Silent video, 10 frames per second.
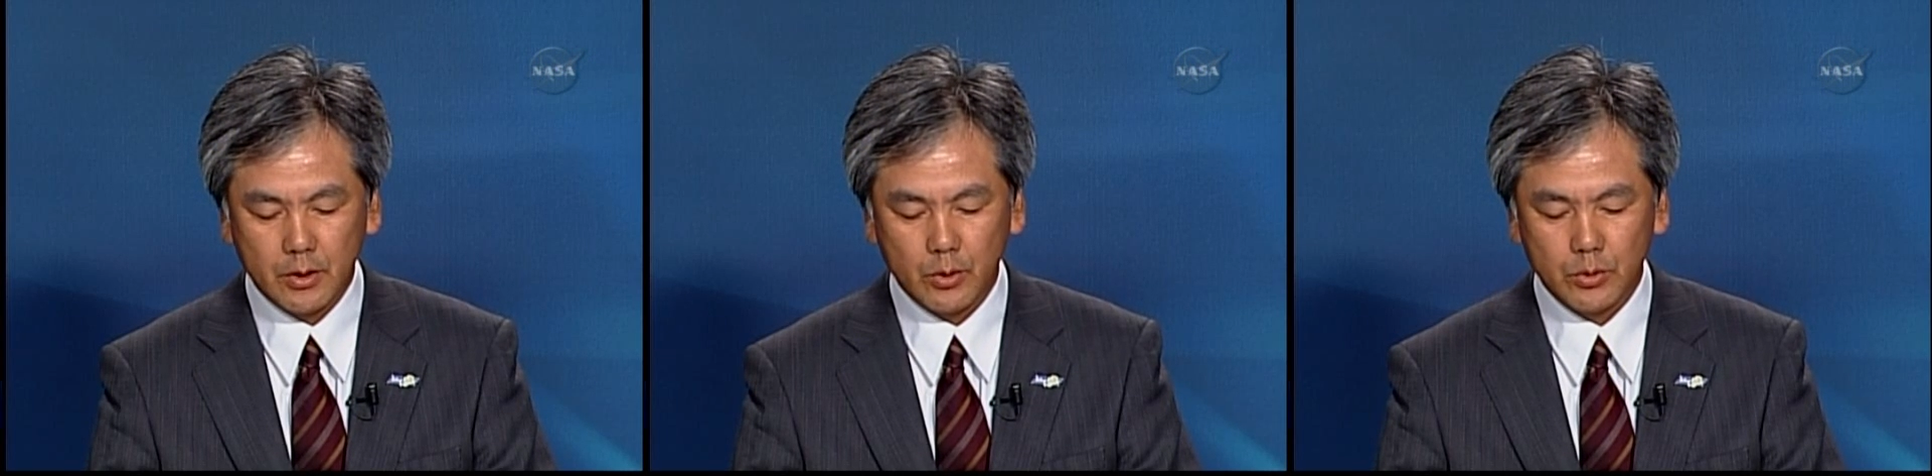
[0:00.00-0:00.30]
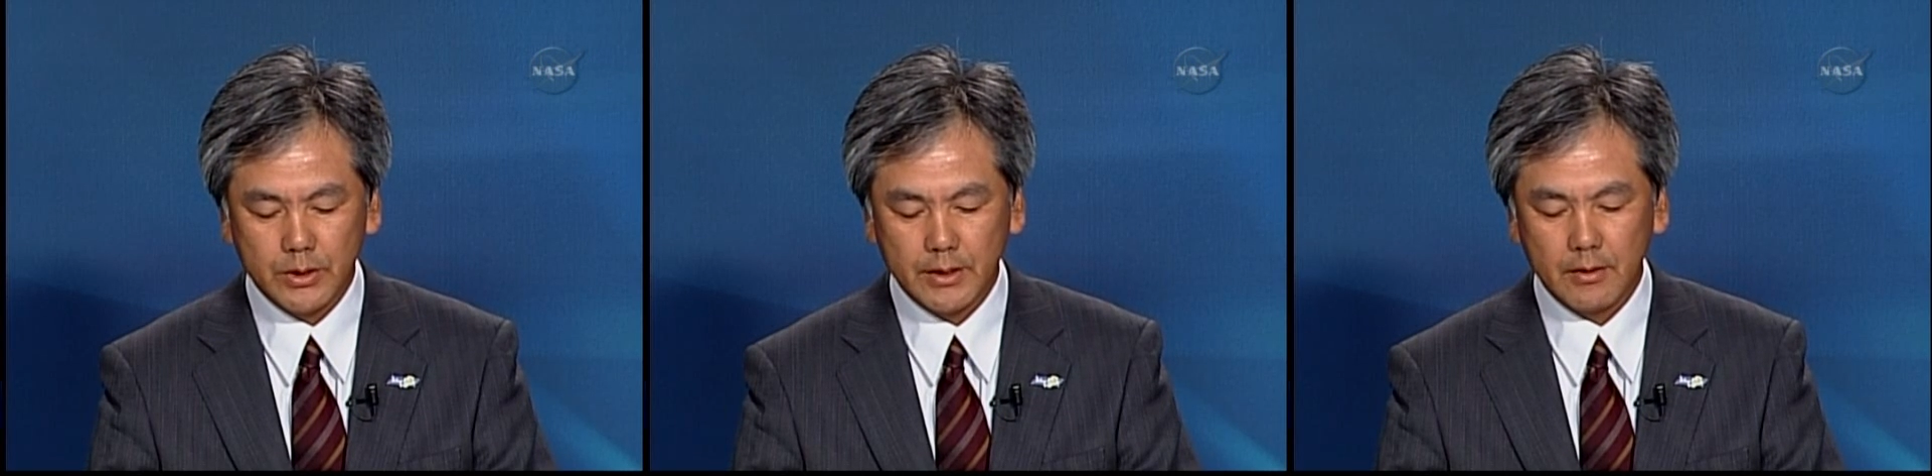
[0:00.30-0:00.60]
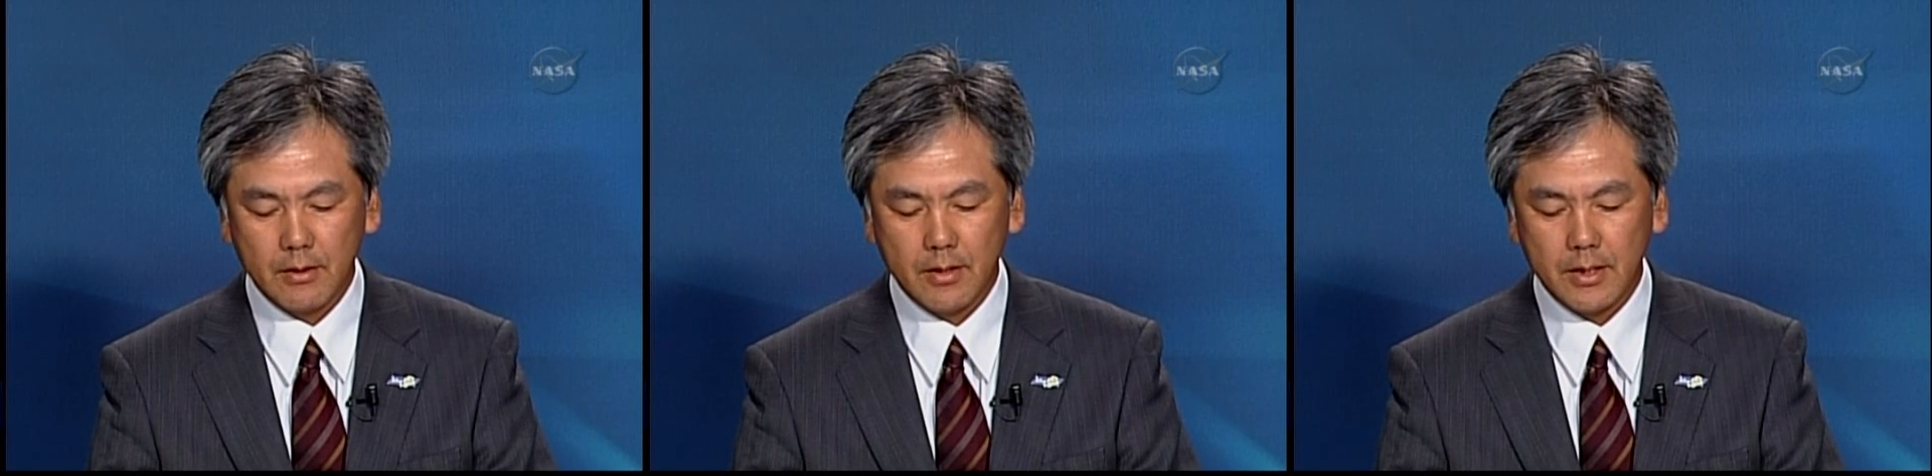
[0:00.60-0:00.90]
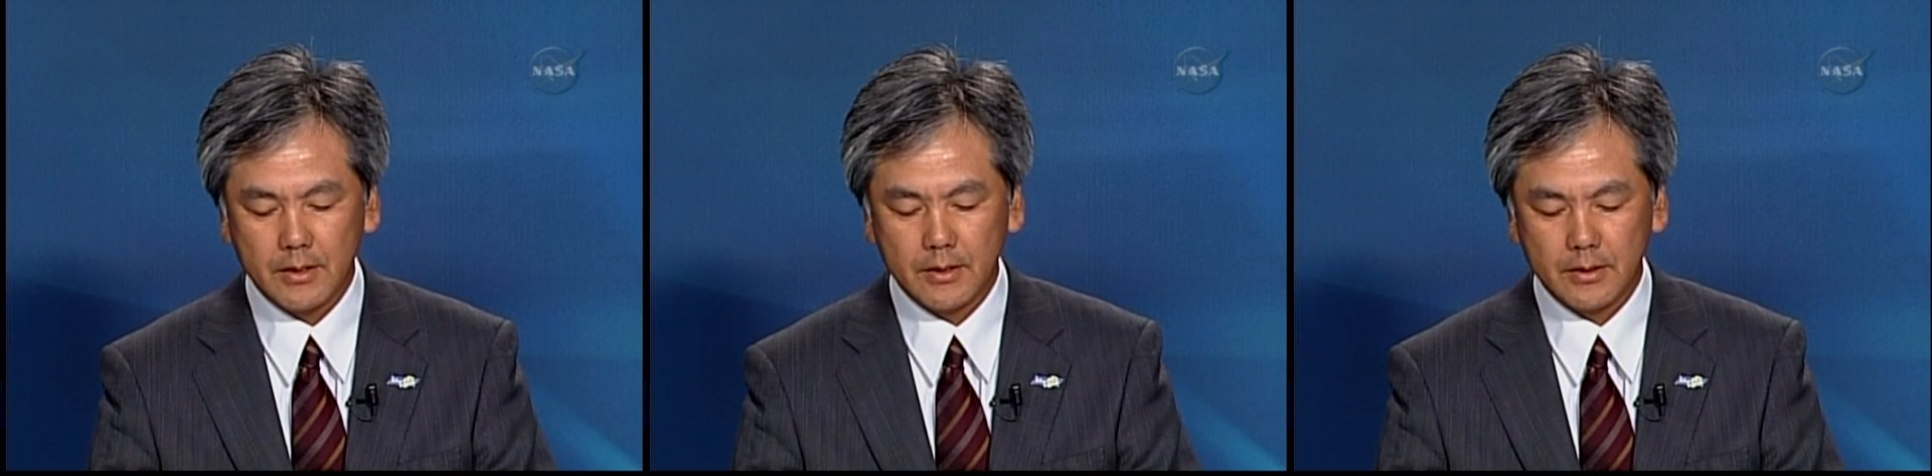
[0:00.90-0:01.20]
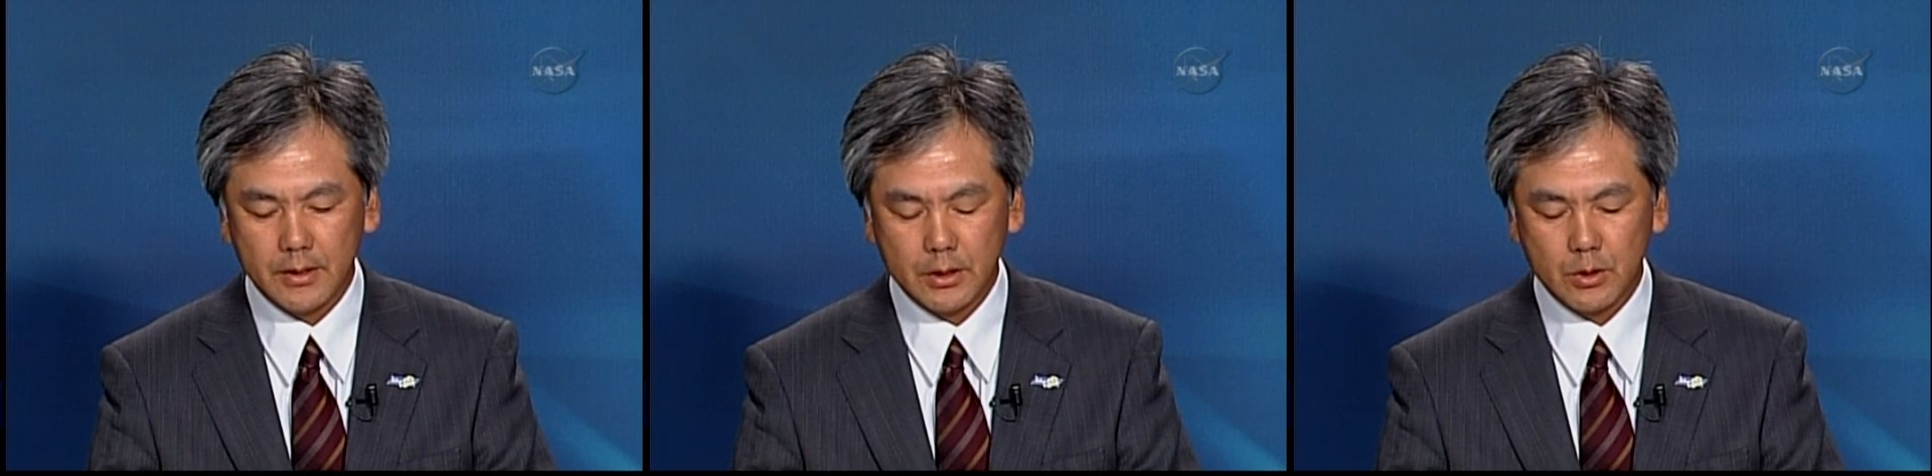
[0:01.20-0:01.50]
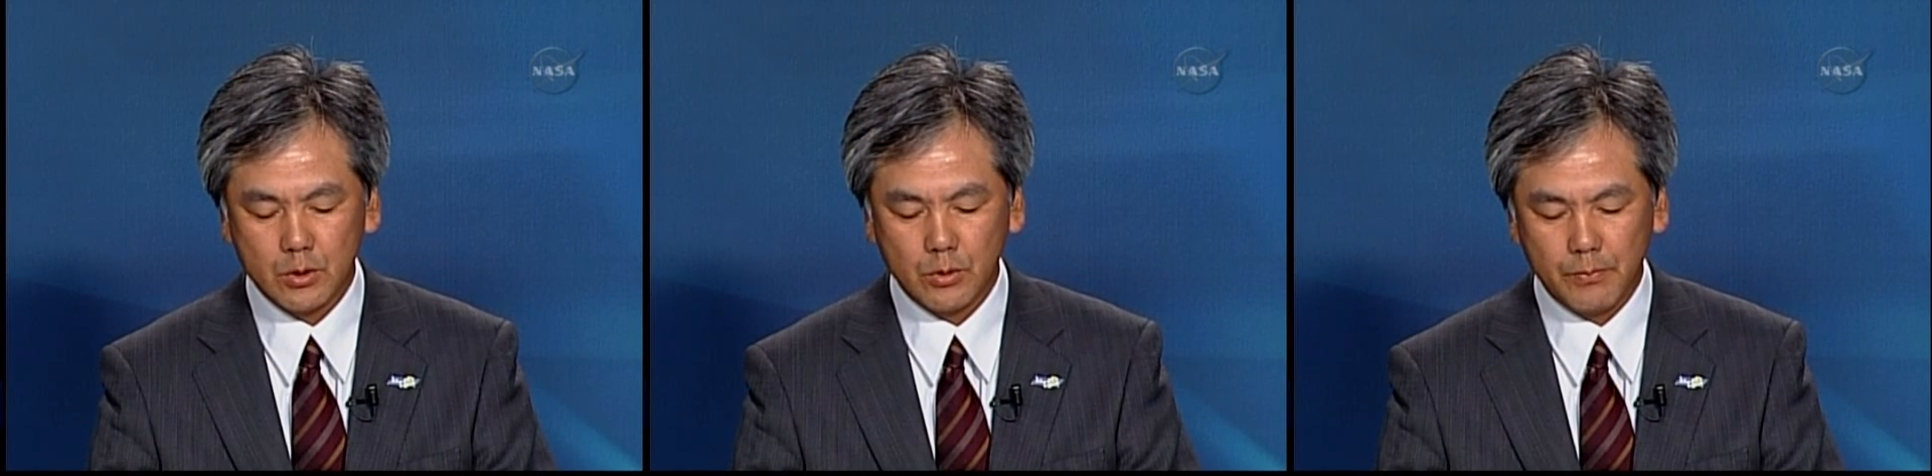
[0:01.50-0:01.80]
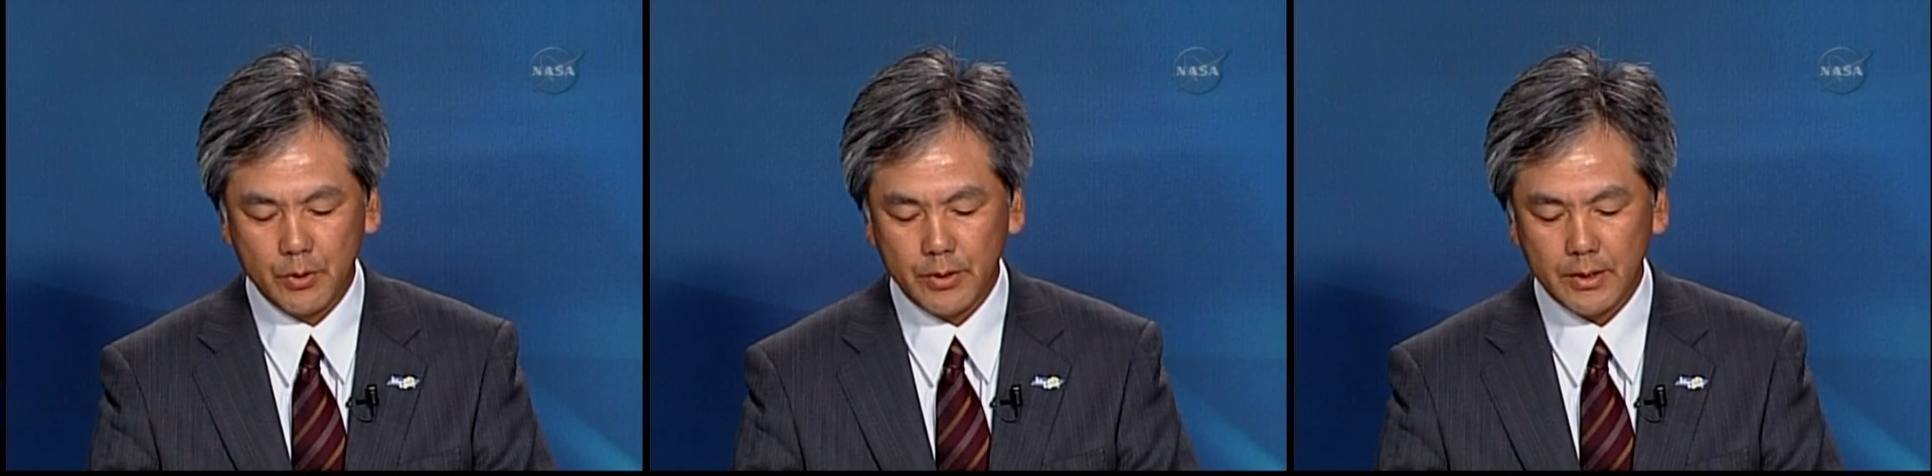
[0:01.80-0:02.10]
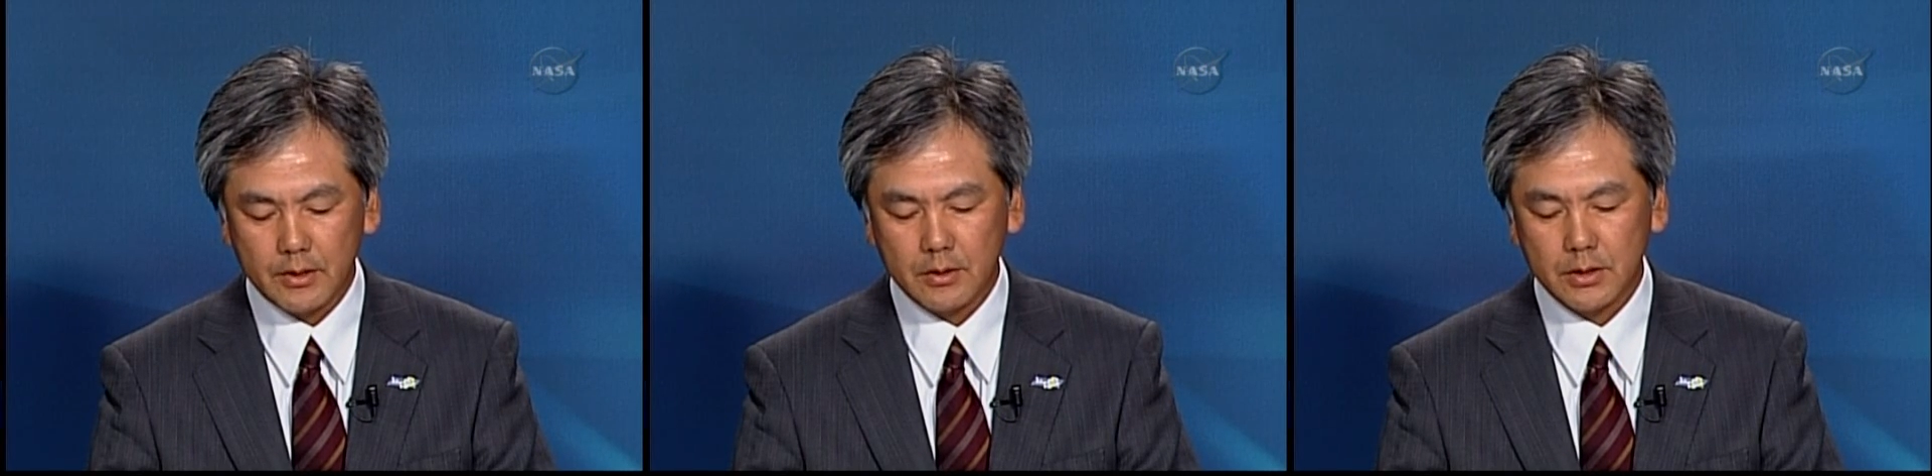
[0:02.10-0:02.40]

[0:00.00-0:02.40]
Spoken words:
using the distributed